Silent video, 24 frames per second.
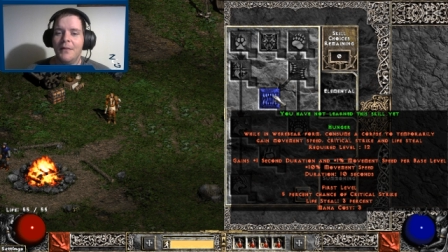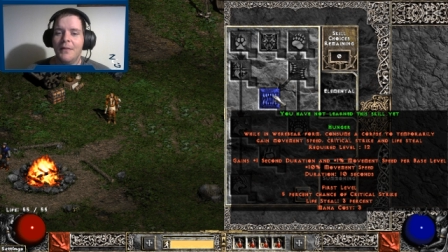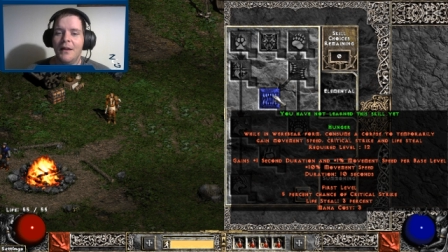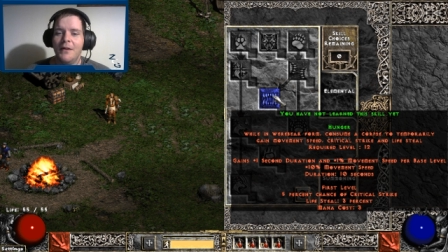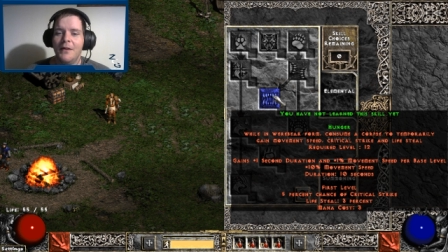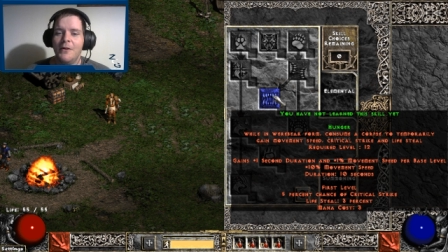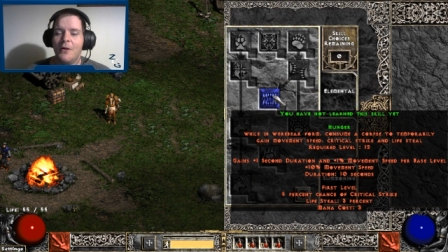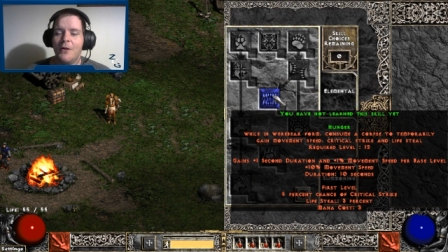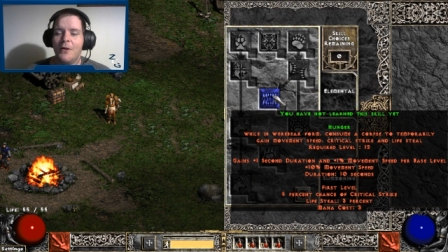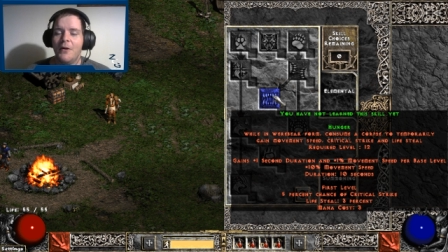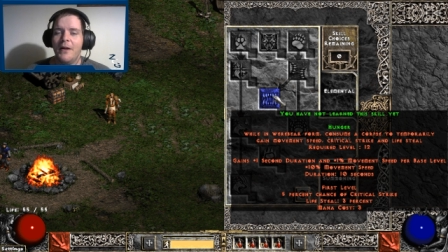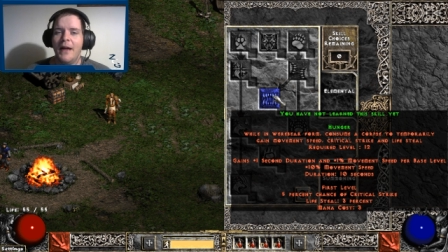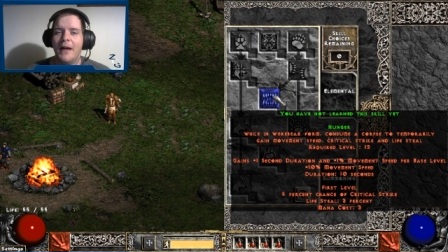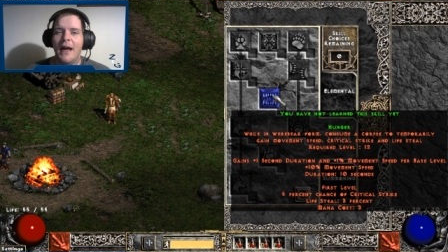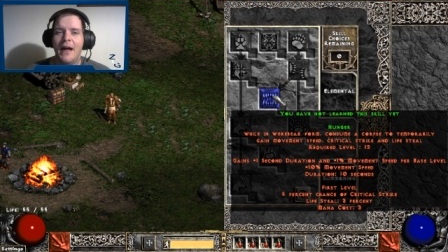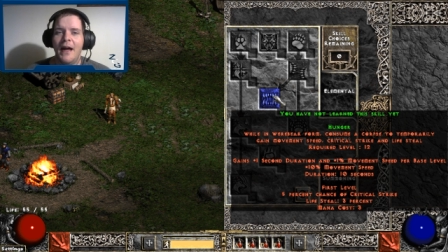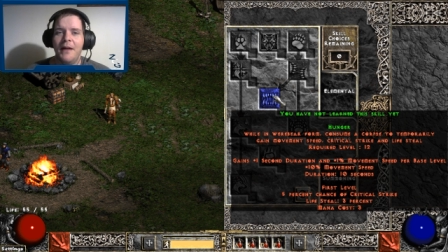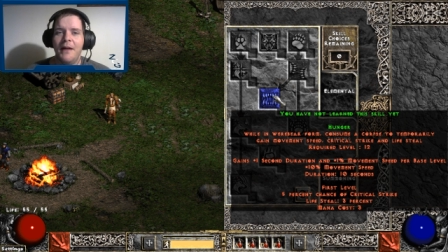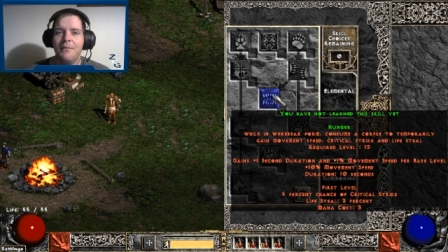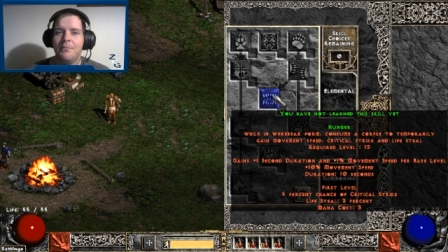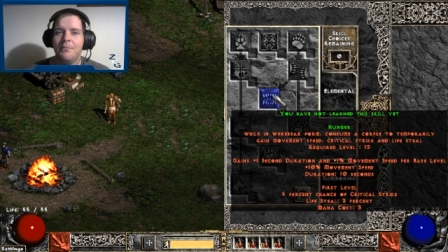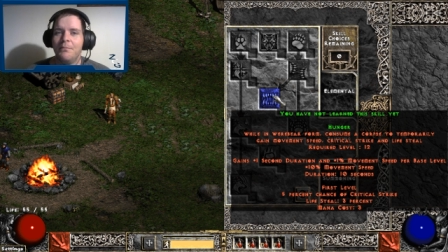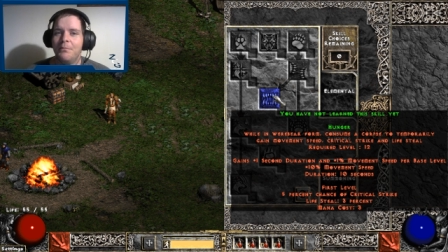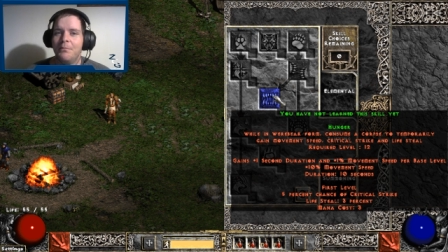and you already
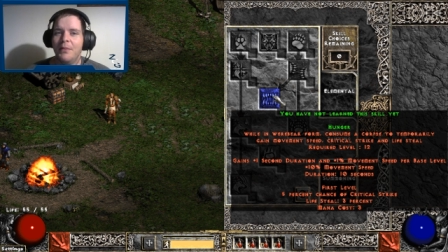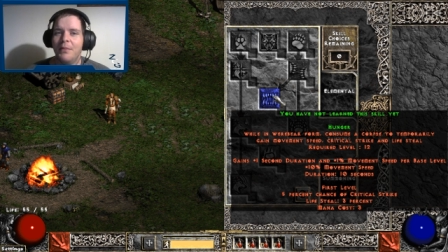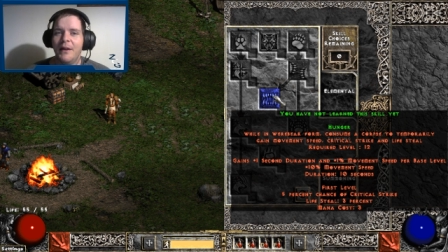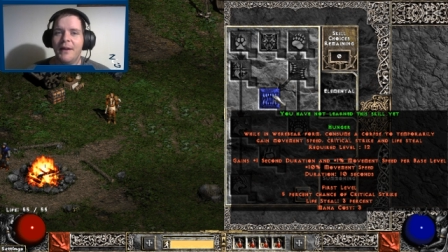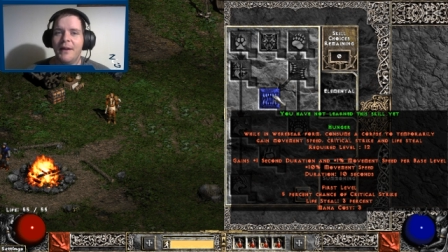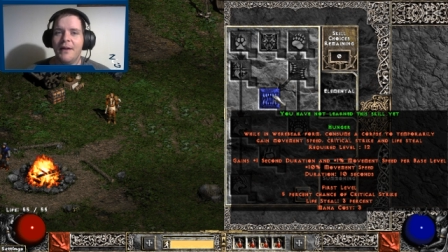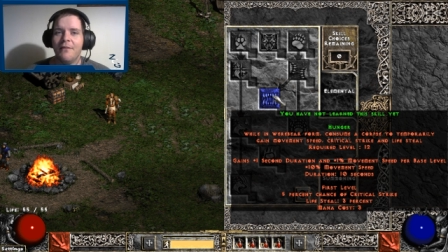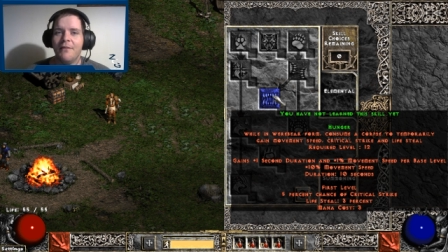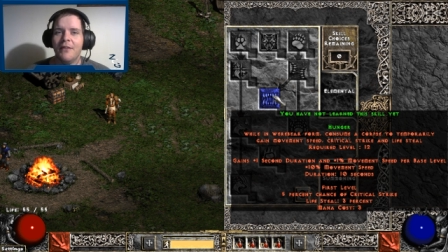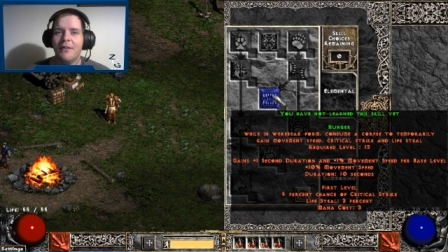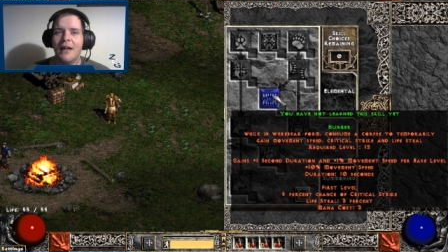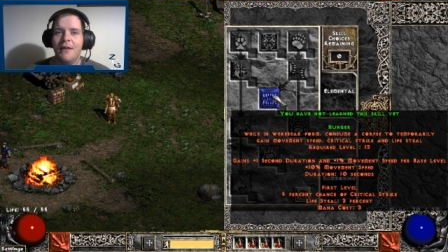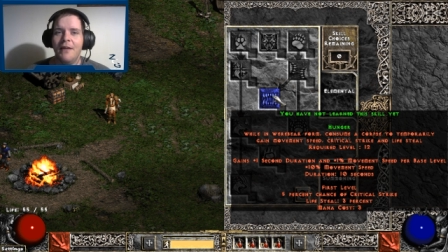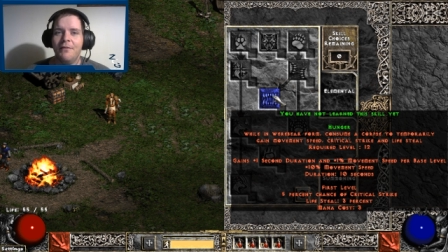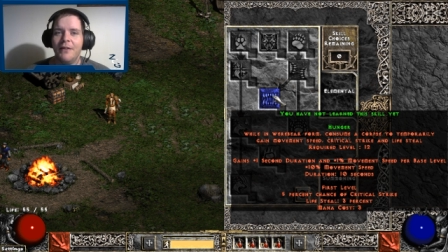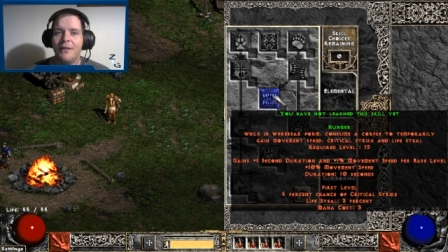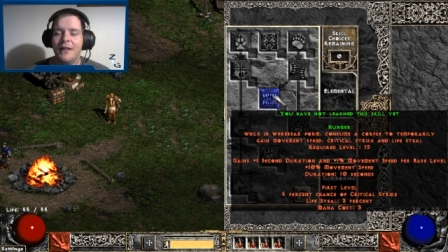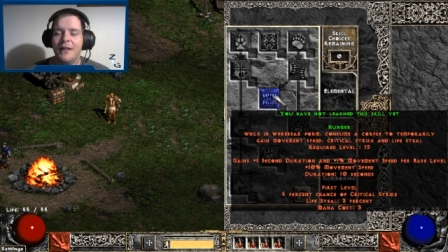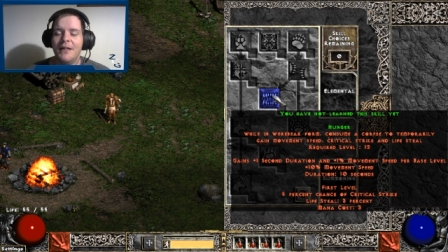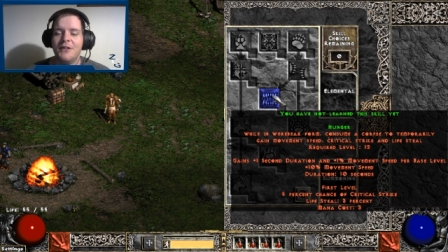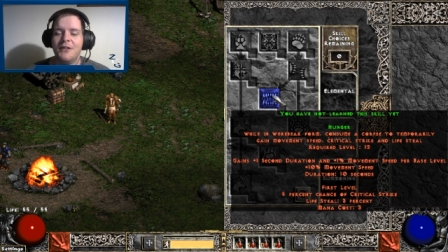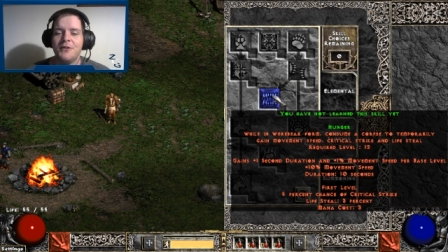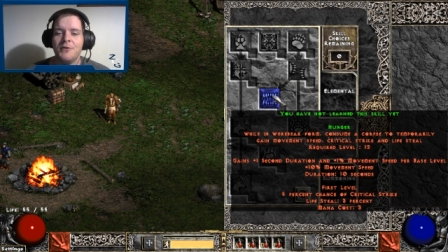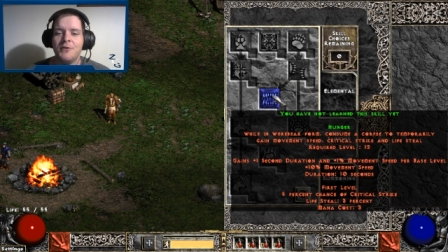had plenty of life
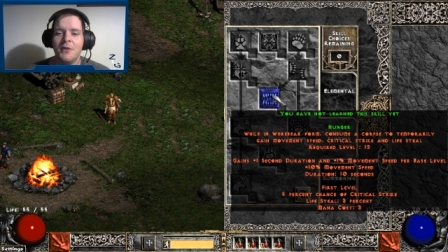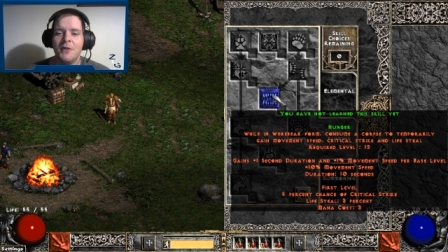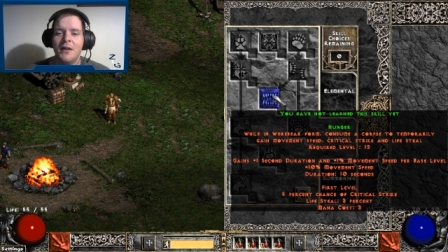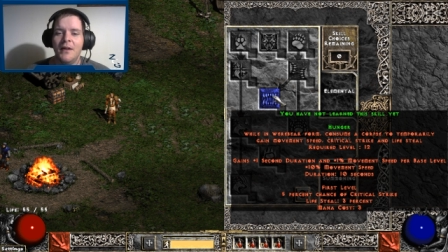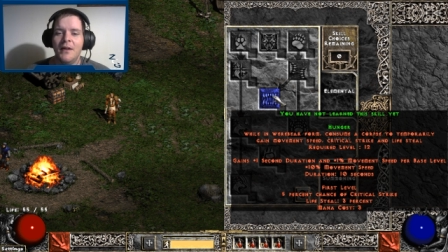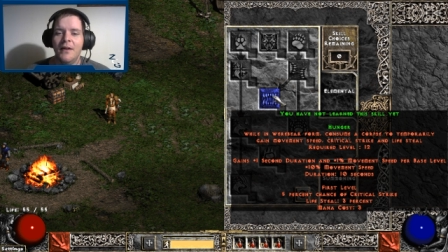leech